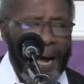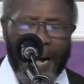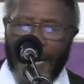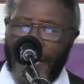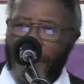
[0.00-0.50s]

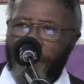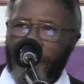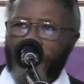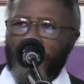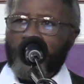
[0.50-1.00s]

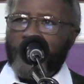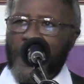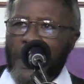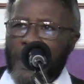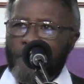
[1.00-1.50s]
Uh,
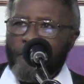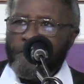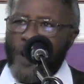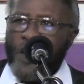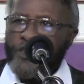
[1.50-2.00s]

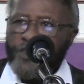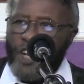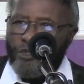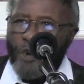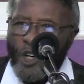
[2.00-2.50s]
the
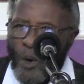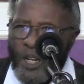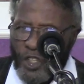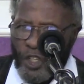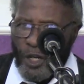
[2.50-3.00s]
first
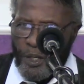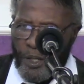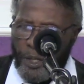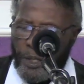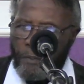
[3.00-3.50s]
century
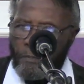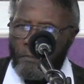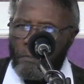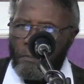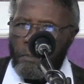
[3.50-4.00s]

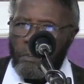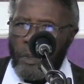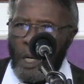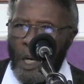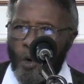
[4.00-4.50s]
Christians
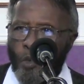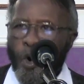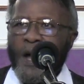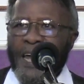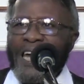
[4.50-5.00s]

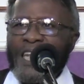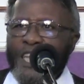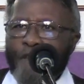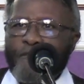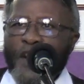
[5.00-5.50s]
were
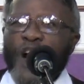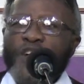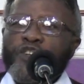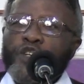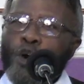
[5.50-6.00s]
in the
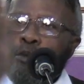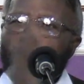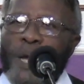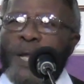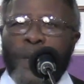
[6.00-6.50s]
first
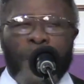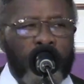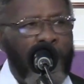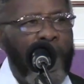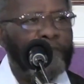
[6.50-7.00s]

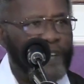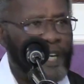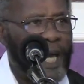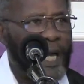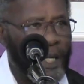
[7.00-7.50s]
dominion
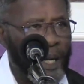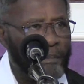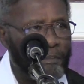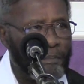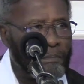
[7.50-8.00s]
of the
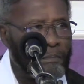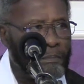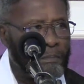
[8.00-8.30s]
kingdom.